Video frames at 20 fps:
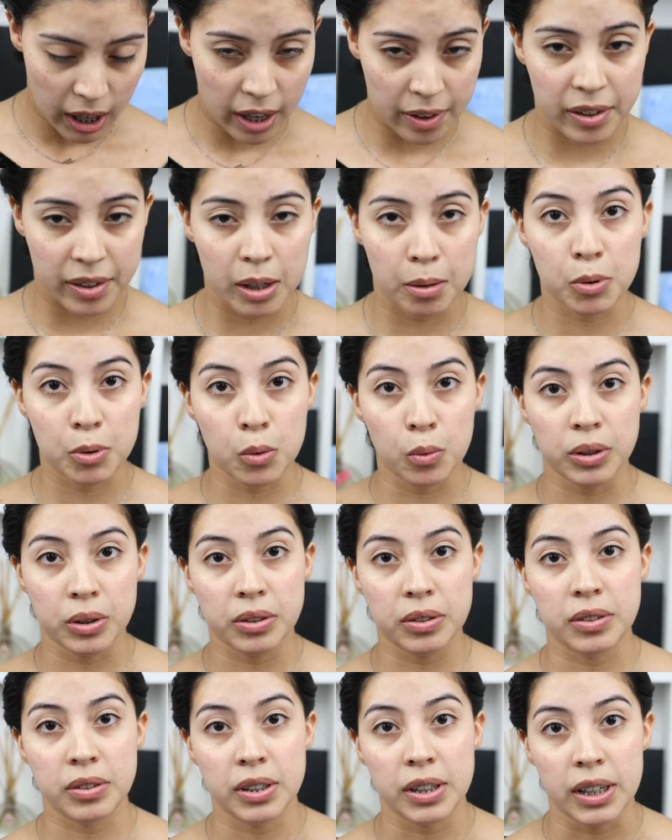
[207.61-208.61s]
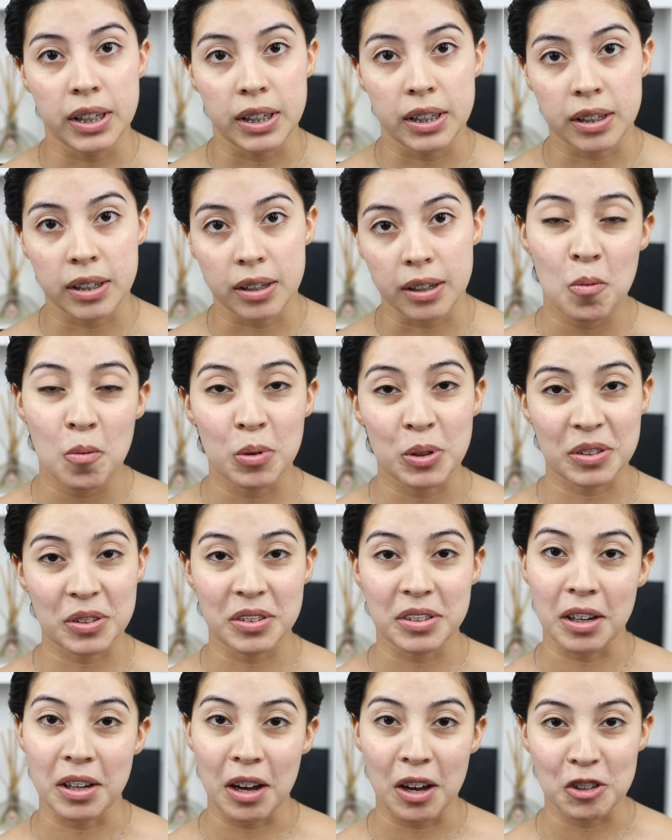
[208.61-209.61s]
And then I'm going to take what
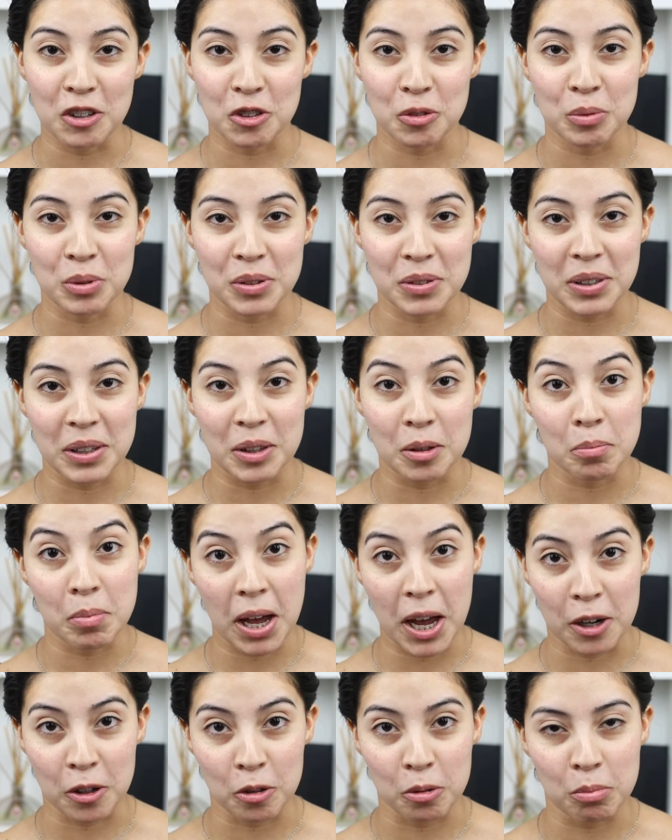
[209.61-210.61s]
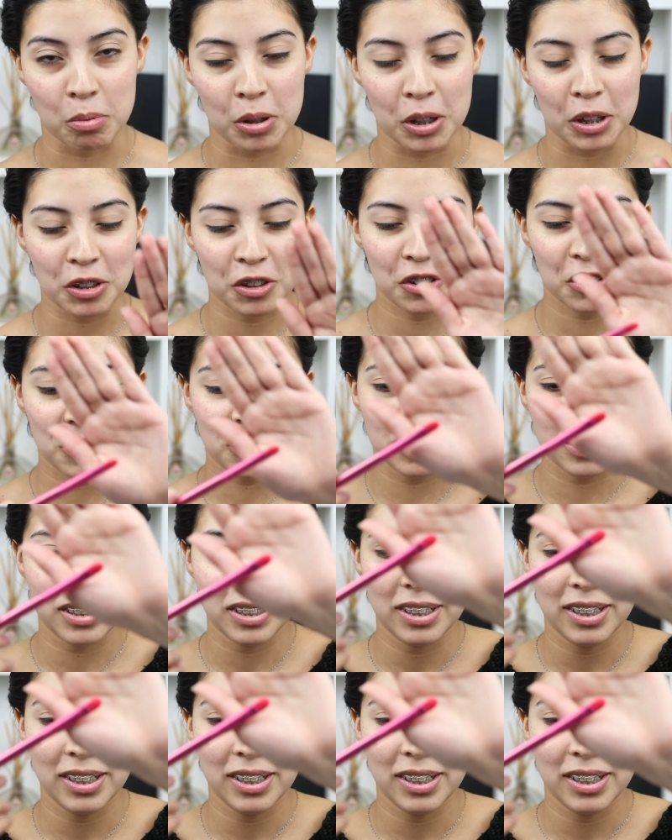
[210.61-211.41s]
Tenaj would say the packer brush.